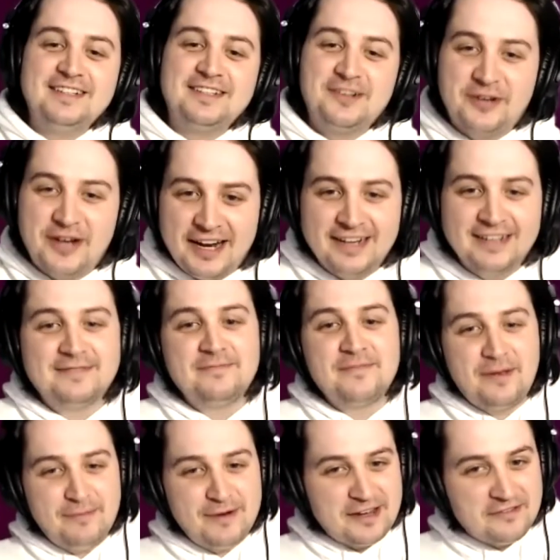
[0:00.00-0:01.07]
Okay.
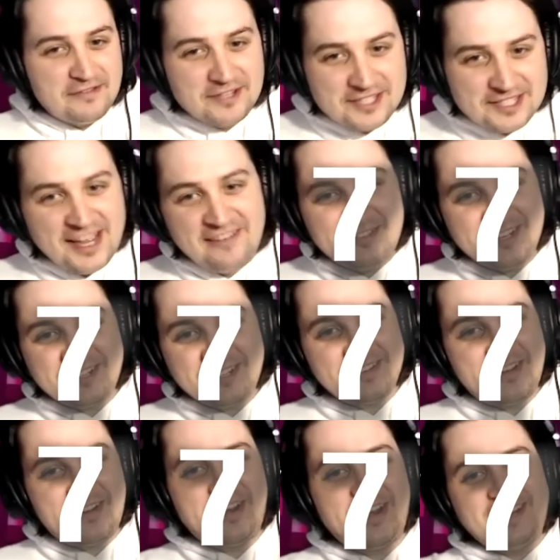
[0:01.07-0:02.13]
I'm gonna give it a seven.
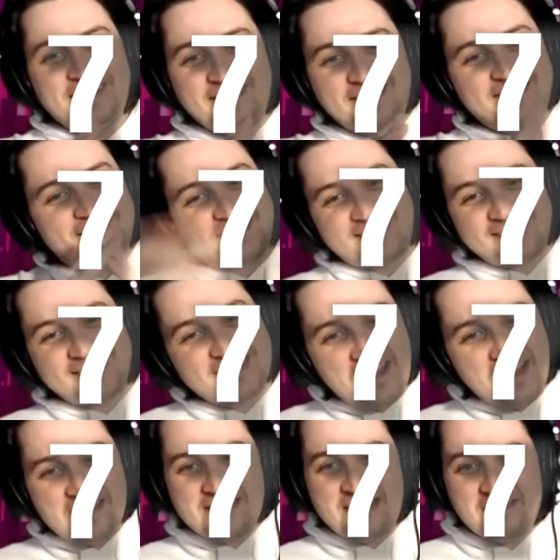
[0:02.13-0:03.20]
All right. Just
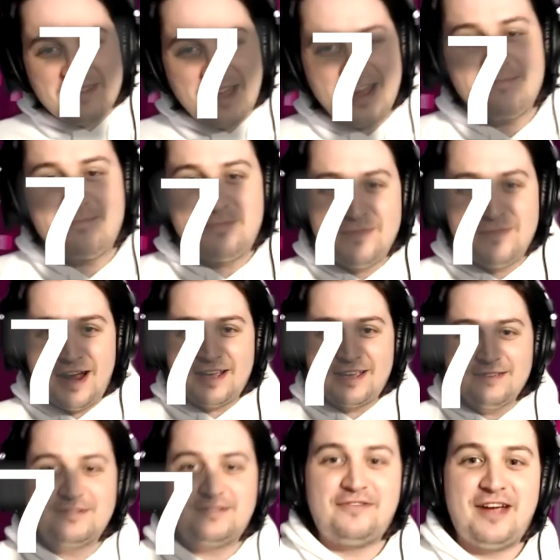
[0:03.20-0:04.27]
not. I'm not a not a
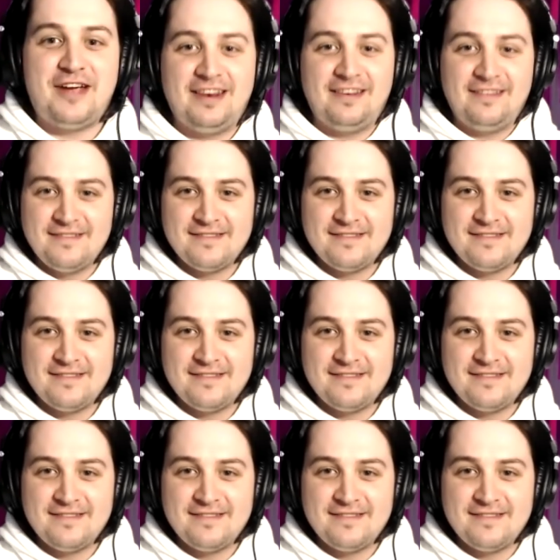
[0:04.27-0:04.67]
huge fan.